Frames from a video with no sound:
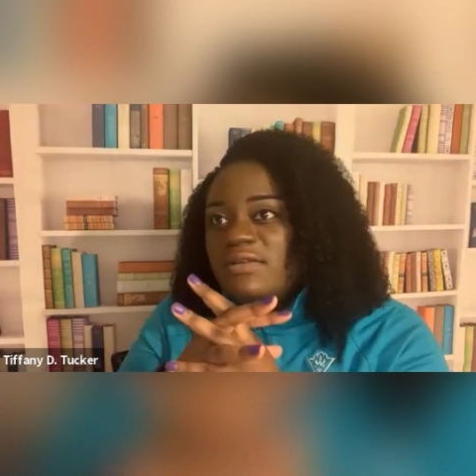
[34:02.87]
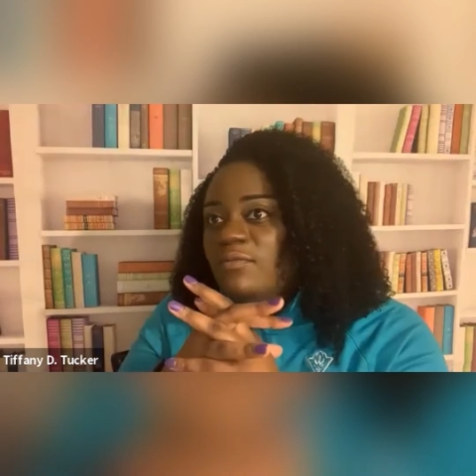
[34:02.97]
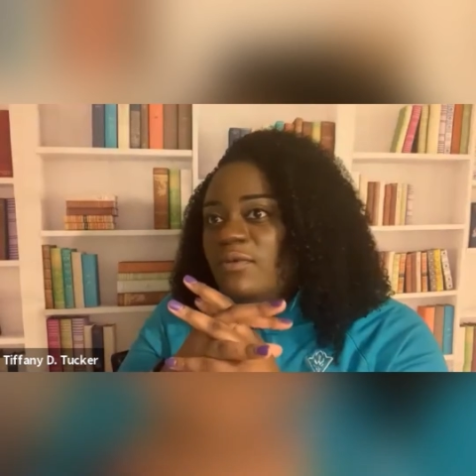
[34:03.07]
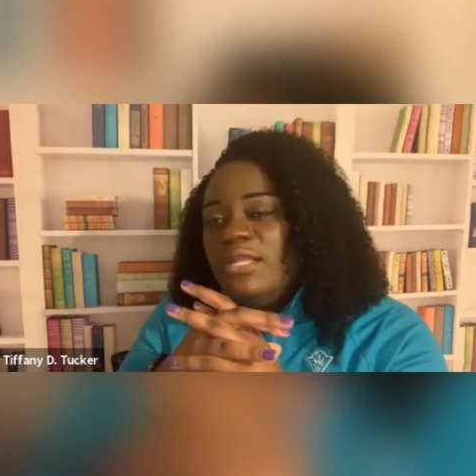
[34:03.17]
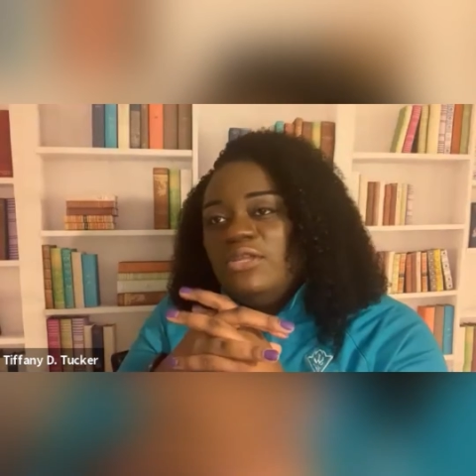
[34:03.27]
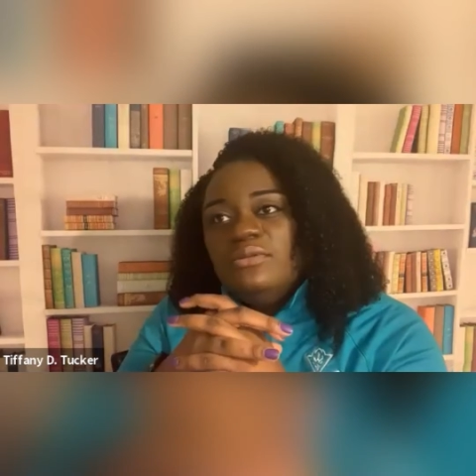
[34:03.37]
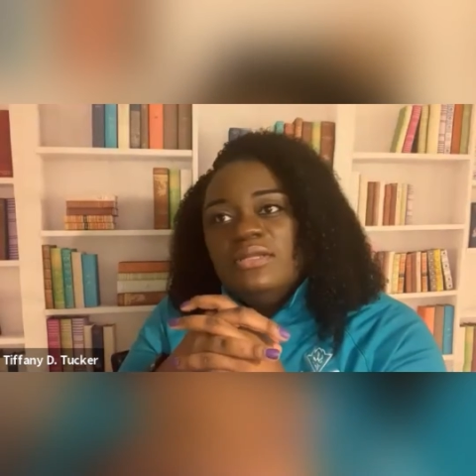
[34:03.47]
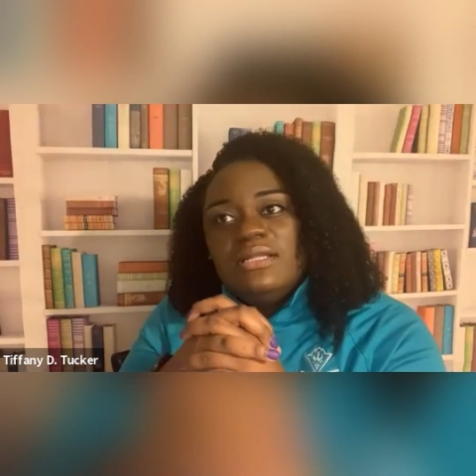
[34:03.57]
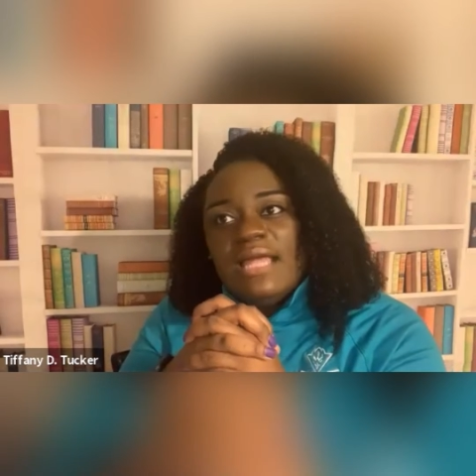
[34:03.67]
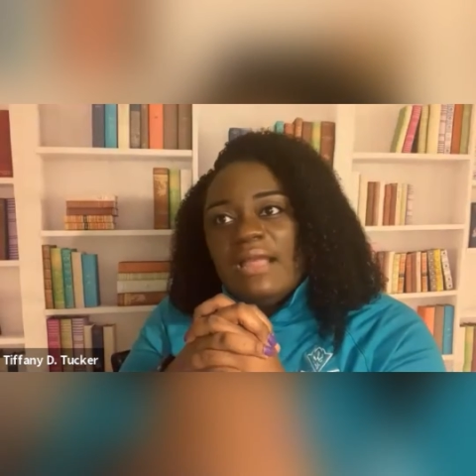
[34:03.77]
of what you
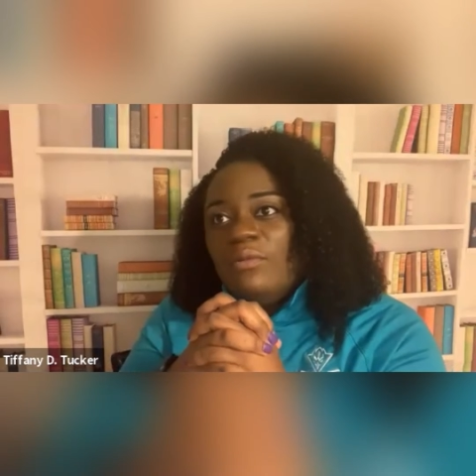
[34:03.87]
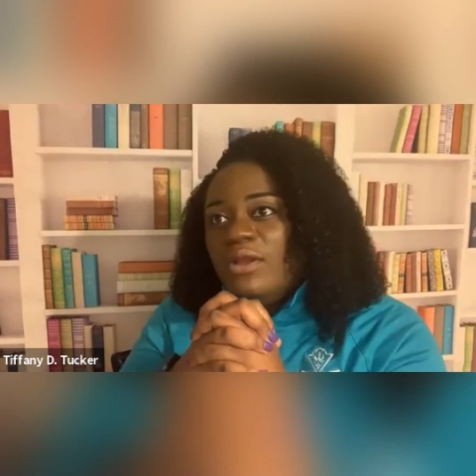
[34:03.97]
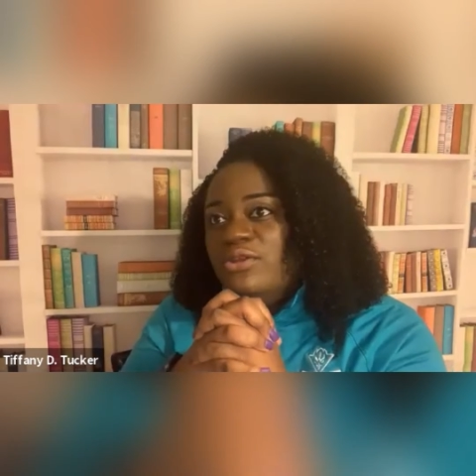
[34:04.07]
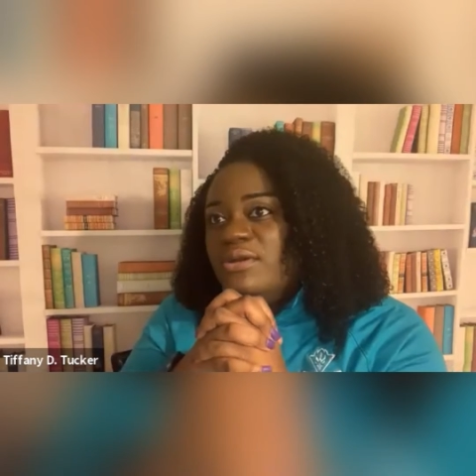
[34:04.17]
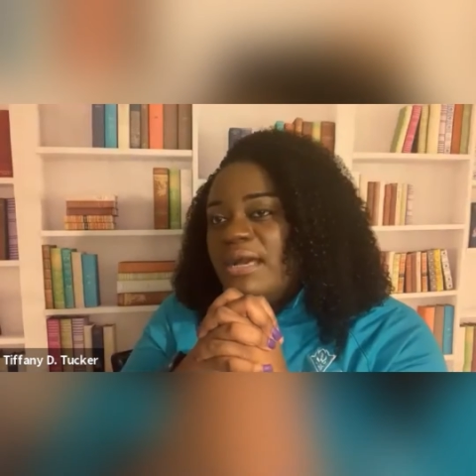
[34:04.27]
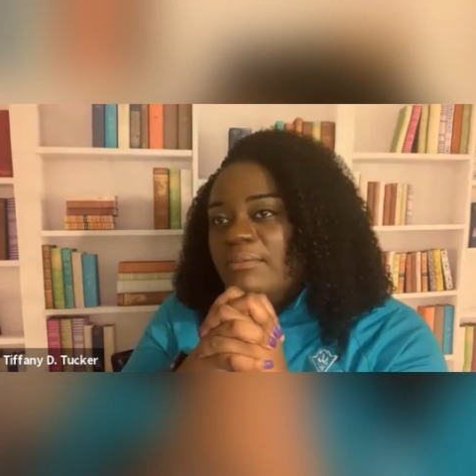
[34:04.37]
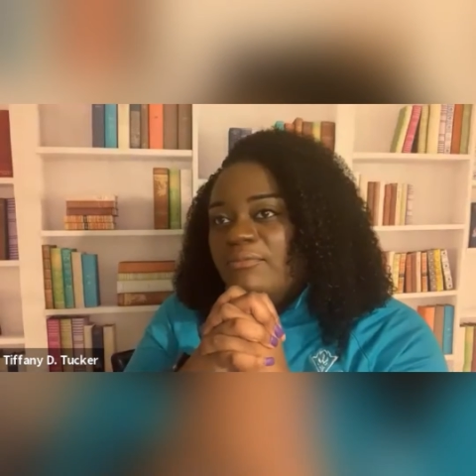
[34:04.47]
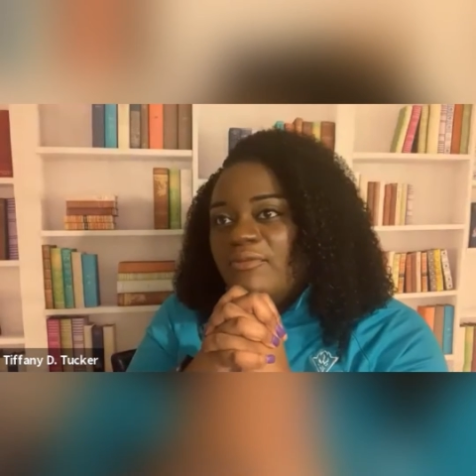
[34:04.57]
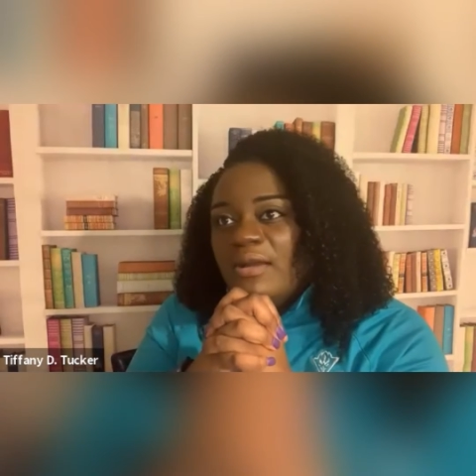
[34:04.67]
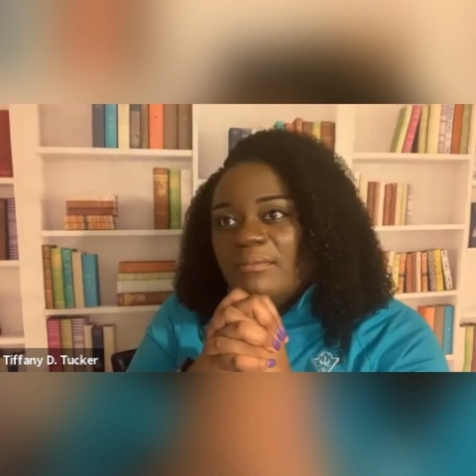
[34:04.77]
look like, where you
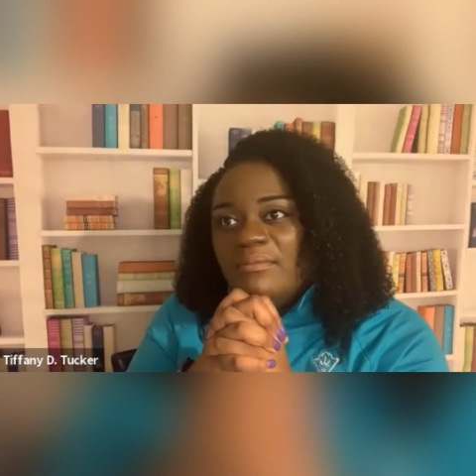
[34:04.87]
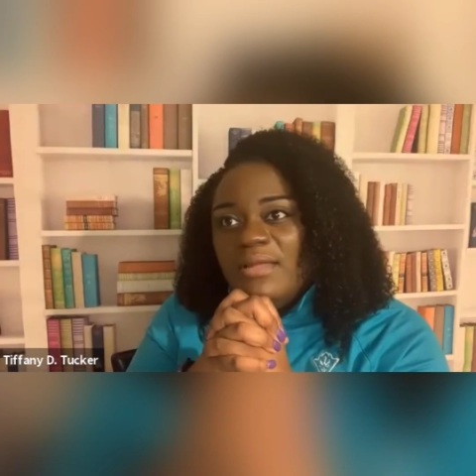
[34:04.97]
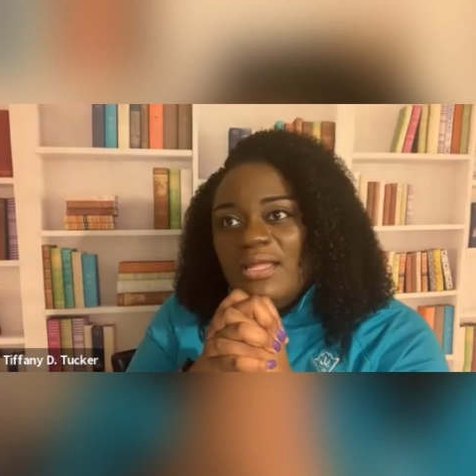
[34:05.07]
come from,